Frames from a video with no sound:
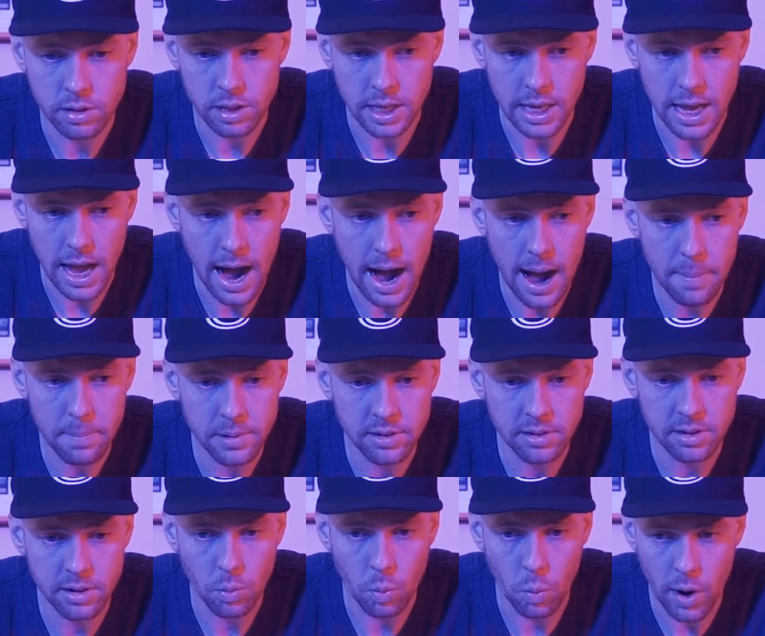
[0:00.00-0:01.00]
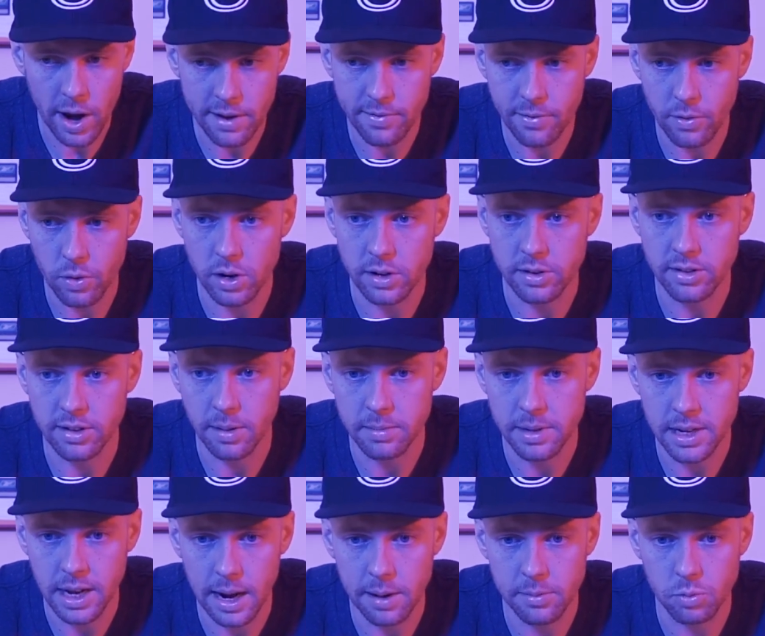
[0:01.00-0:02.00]
the opposite way for us
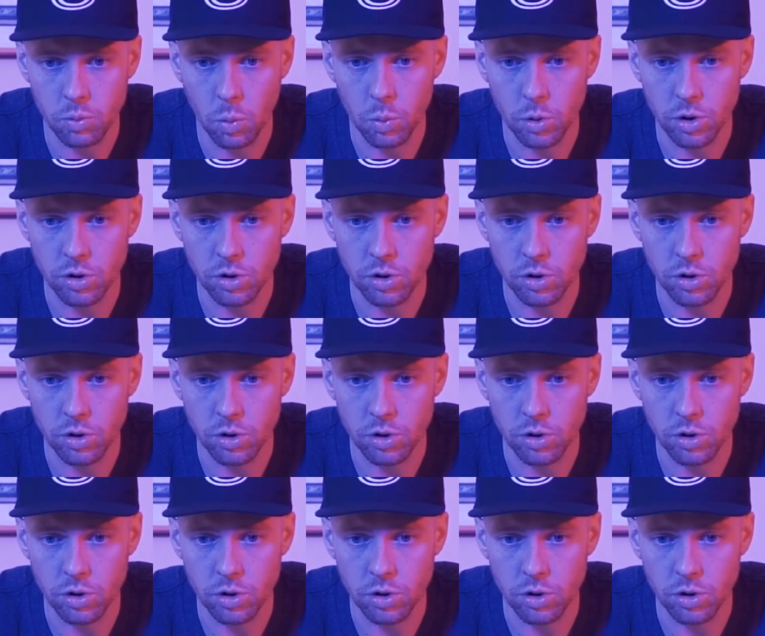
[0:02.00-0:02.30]
sometimes when